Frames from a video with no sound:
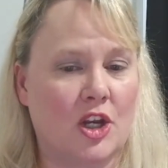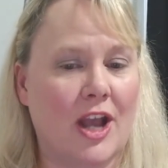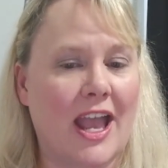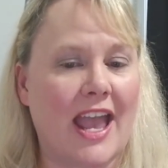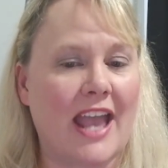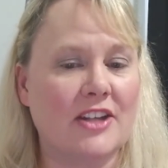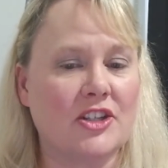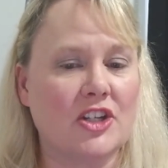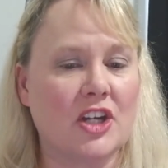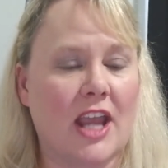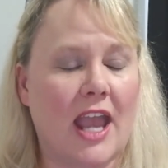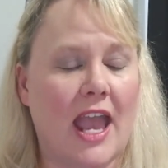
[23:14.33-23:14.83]

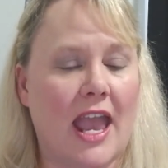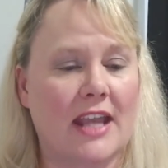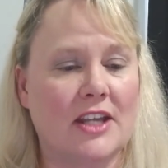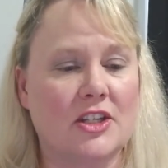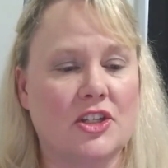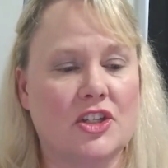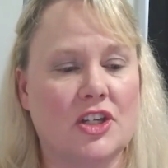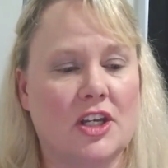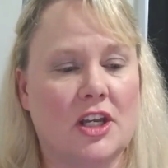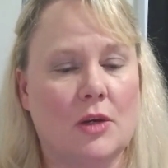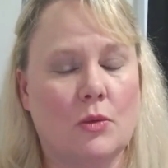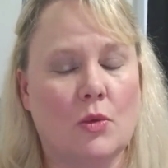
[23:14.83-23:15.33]

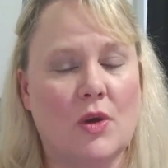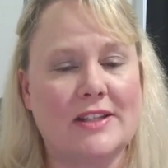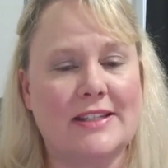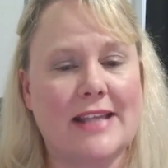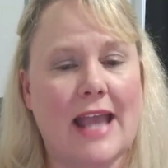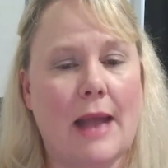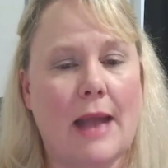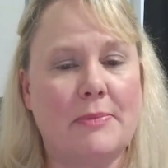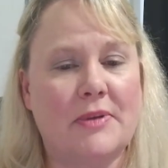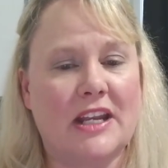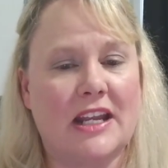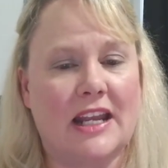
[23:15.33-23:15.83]
Education, what's
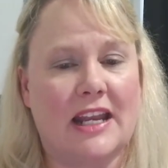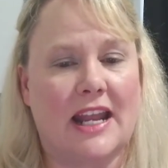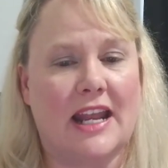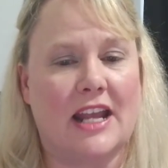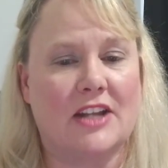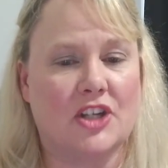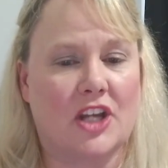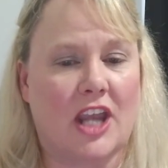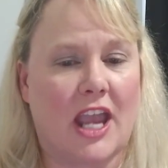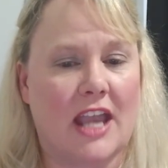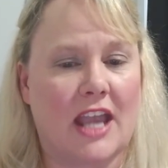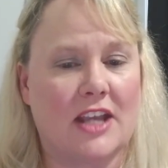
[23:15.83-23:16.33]
happening in
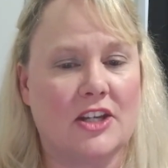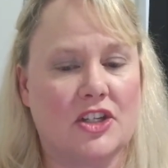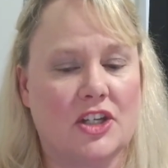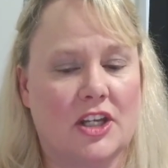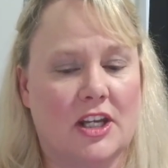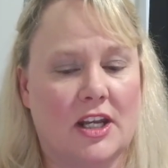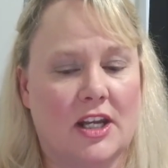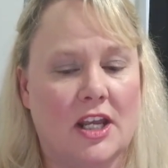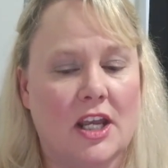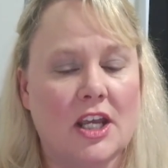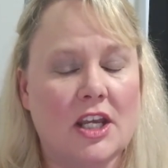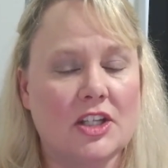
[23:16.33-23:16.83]

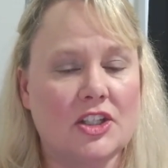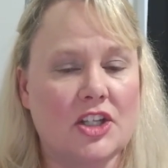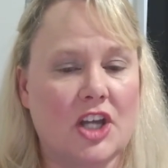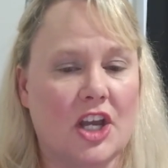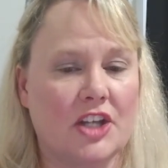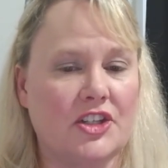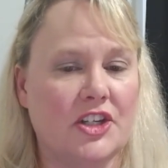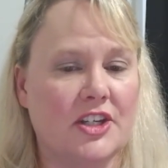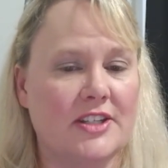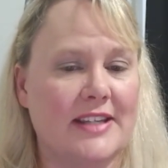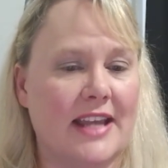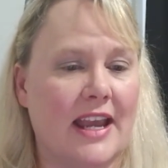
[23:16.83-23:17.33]
education
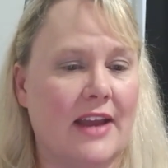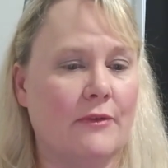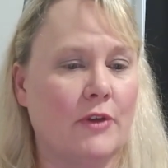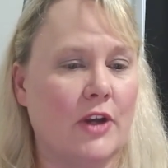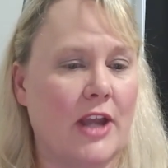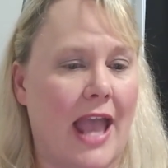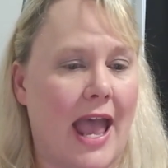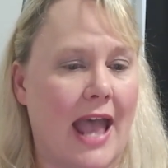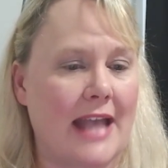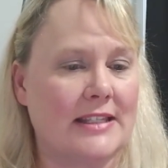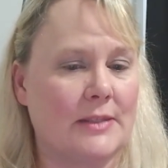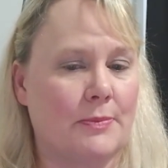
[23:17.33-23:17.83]
touches
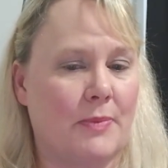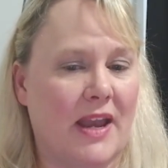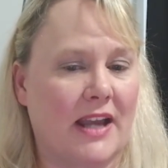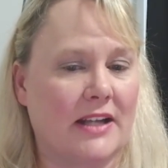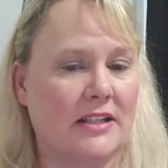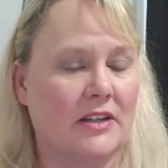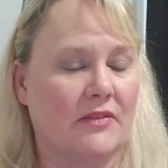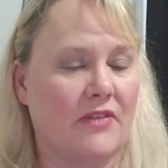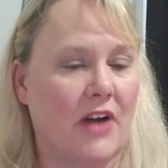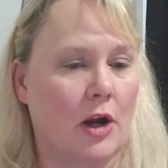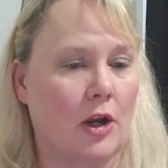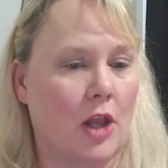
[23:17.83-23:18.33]
every
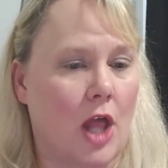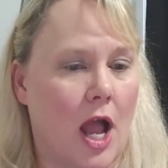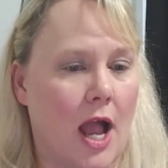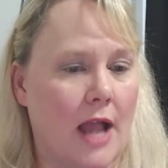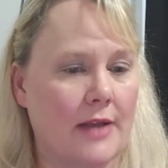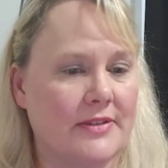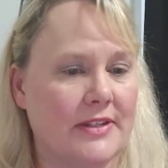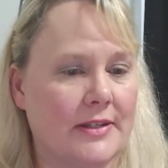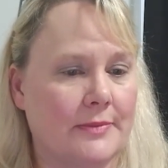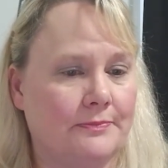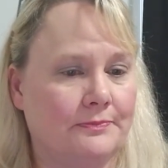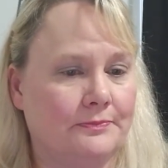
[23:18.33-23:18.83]
aspect of our
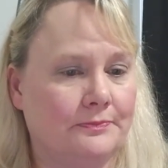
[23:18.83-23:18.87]
lives.